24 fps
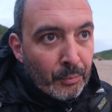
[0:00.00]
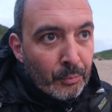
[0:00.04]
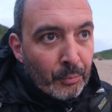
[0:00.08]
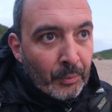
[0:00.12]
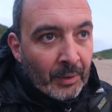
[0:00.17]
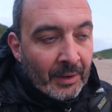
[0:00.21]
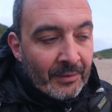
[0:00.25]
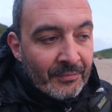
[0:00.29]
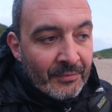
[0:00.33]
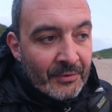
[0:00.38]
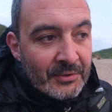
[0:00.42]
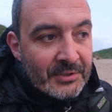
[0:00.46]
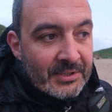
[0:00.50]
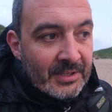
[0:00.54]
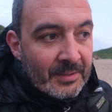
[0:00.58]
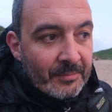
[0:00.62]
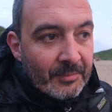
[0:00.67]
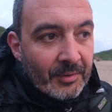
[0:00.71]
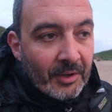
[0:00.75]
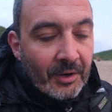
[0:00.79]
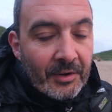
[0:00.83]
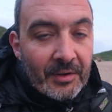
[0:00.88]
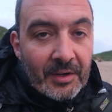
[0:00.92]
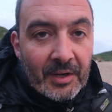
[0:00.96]
When I first came
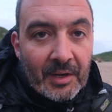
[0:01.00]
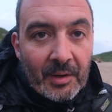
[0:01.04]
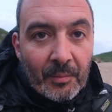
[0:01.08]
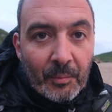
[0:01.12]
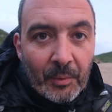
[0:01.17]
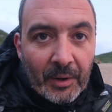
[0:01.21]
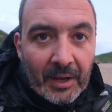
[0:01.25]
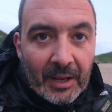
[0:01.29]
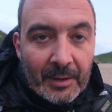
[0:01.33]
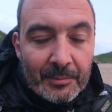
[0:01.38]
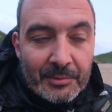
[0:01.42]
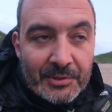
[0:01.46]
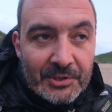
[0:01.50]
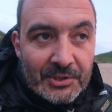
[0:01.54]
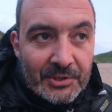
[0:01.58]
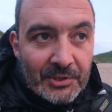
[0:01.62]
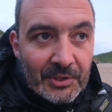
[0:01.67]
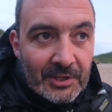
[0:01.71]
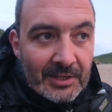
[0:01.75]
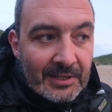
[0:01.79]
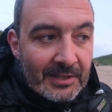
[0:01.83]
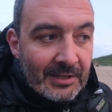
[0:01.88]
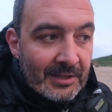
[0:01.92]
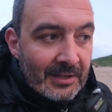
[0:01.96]
down here and when I was
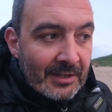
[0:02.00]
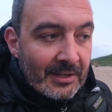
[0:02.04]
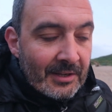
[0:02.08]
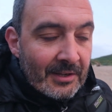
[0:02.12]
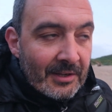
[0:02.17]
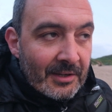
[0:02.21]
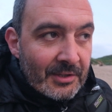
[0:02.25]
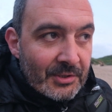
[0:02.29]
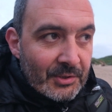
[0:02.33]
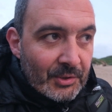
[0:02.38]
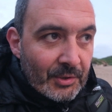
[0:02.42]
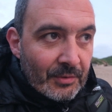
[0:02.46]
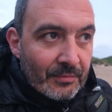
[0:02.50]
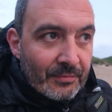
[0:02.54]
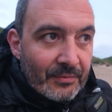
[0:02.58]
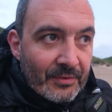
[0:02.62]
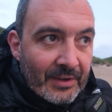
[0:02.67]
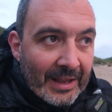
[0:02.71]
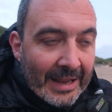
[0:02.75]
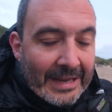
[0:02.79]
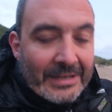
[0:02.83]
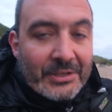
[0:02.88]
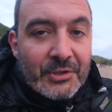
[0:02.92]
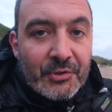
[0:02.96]
shooting, sort of
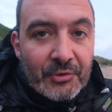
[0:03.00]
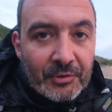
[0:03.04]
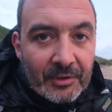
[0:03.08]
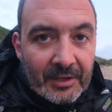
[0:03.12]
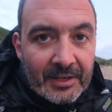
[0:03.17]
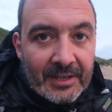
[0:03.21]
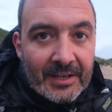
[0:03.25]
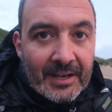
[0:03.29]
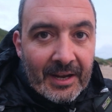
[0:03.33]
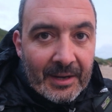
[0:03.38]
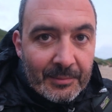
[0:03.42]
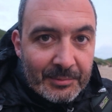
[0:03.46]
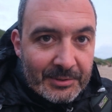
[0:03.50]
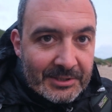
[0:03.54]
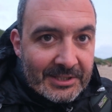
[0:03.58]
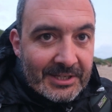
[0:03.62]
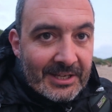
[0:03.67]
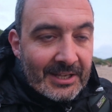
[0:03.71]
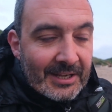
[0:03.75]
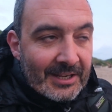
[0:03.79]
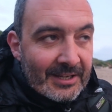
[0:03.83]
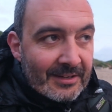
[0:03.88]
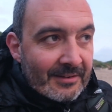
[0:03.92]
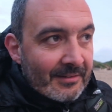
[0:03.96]
naturally I was
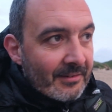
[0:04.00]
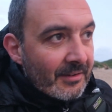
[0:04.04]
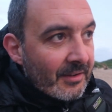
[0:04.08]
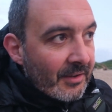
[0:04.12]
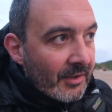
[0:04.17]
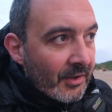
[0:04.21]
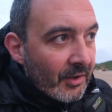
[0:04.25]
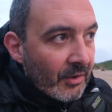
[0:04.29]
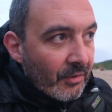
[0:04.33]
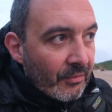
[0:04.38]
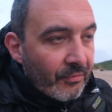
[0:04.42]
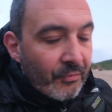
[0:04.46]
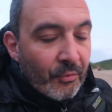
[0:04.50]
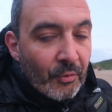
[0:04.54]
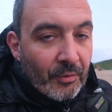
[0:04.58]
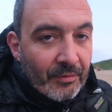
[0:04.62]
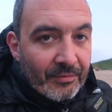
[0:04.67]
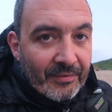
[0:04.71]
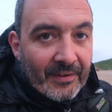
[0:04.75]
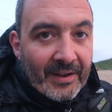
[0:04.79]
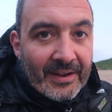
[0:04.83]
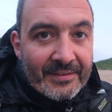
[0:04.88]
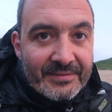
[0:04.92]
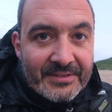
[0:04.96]
getting 4 or
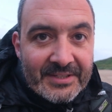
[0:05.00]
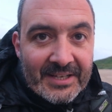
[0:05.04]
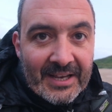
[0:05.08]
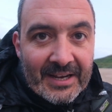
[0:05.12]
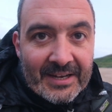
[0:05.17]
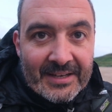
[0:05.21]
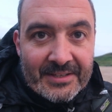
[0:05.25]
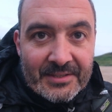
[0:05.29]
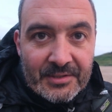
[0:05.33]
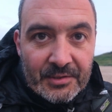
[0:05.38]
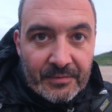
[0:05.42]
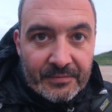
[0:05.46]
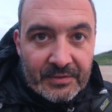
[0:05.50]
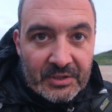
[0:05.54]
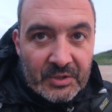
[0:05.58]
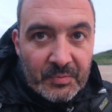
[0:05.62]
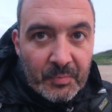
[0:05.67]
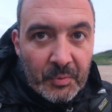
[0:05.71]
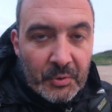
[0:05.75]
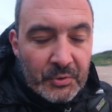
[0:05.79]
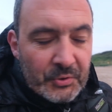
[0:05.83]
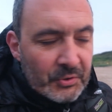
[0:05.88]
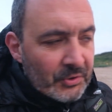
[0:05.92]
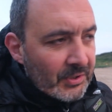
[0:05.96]
5 seconds of
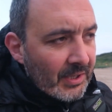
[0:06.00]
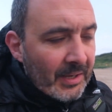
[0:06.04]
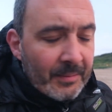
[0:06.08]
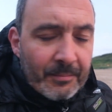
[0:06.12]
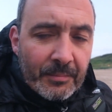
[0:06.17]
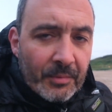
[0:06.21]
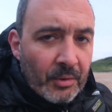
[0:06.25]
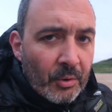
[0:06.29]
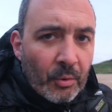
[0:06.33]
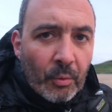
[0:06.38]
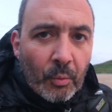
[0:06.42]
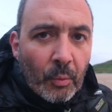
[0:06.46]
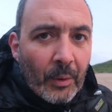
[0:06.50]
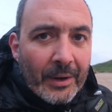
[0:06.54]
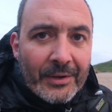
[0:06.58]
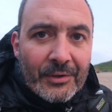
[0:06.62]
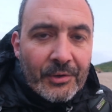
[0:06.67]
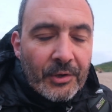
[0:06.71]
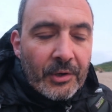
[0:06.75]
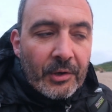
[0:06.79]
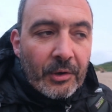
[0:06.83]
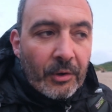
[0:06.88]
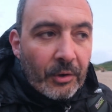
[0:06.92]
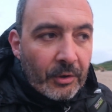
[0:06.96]
exposure time, way
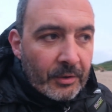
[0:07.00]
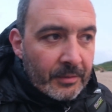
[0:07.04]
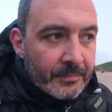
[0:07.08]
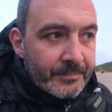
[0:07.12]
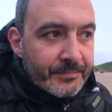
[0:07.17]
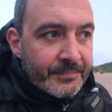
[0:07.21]
too long.